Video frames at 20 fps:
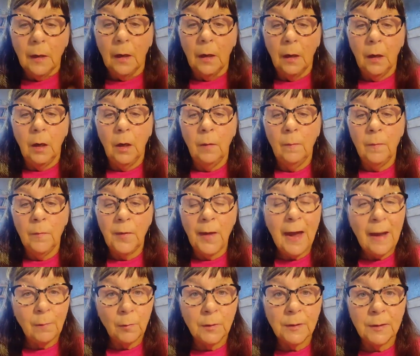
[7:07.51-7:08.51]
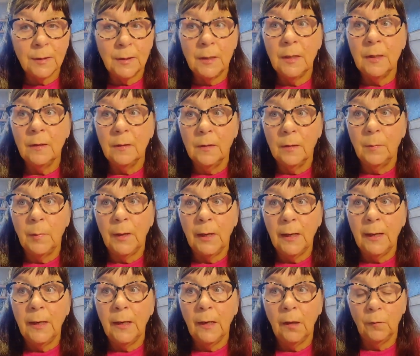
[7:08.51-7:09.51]
that was the
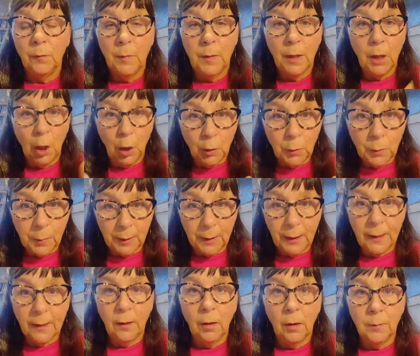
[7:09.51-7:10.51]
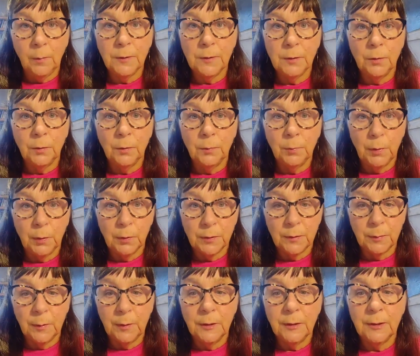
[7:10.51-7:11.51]
beginning of me opening up to
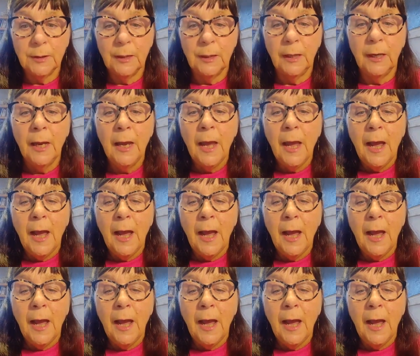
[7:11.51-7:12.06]
possibility.